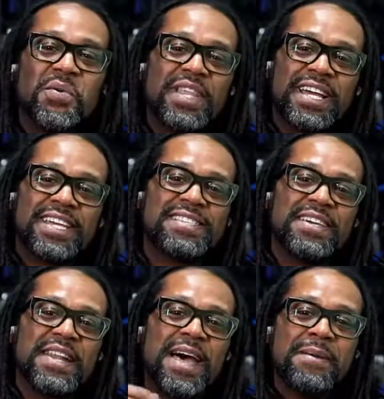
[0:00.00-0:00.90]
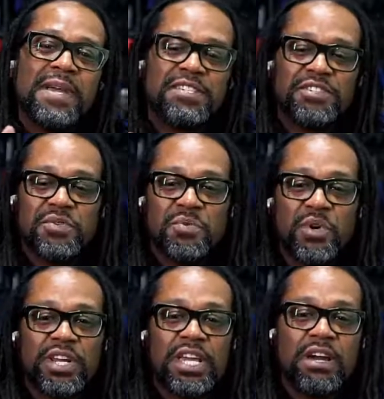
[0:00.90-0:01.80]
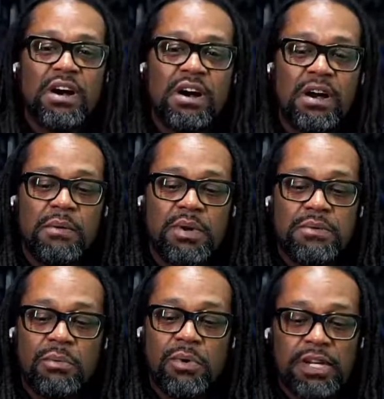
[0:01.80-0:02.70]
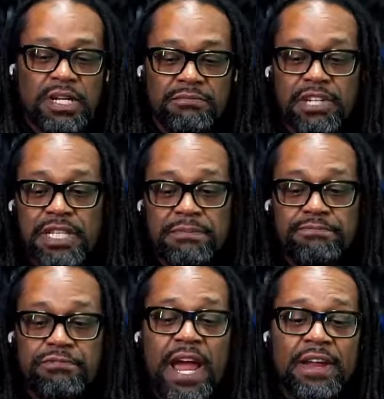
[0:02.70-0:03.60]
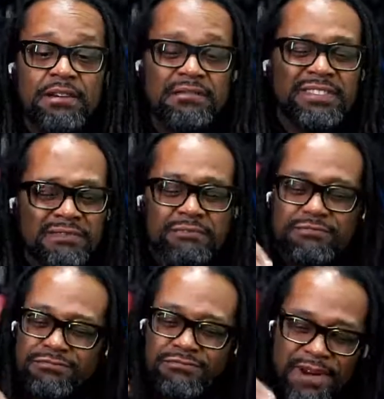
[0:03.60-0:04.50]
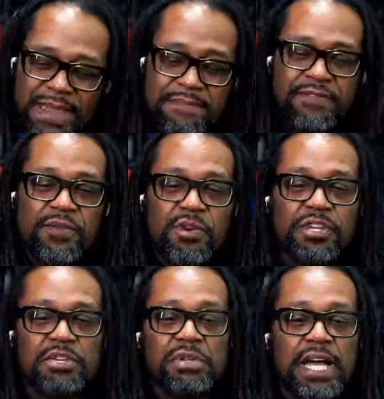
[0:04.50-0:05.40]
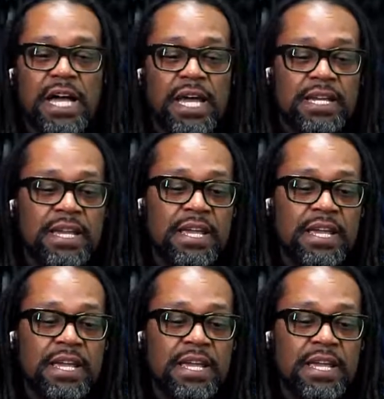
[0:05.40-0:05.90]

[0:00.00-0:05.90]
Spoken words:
like I said, I met you working when you were working really right before Q-Line.